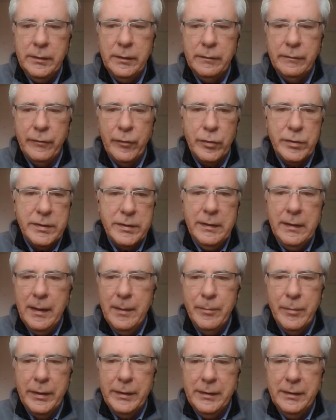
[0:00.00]
the first in
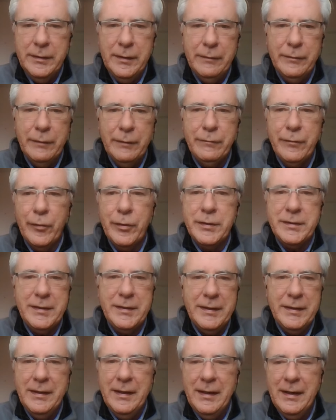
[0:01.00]
Limerick, the
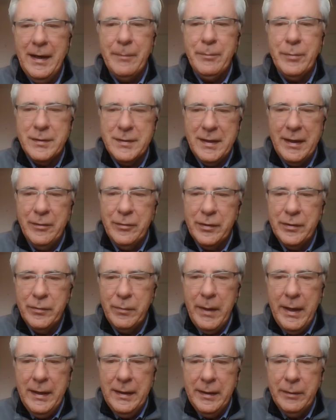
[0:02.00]
first in Leopardstown
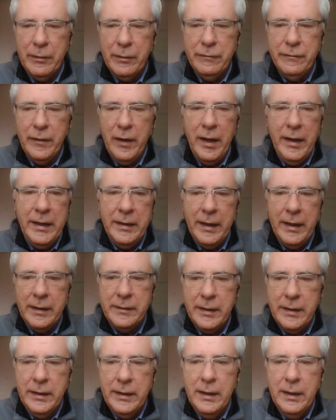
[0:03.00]
as well. They were flying
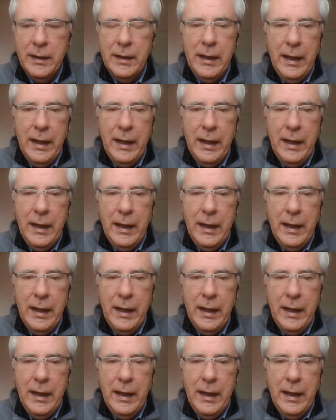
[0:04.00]
that day.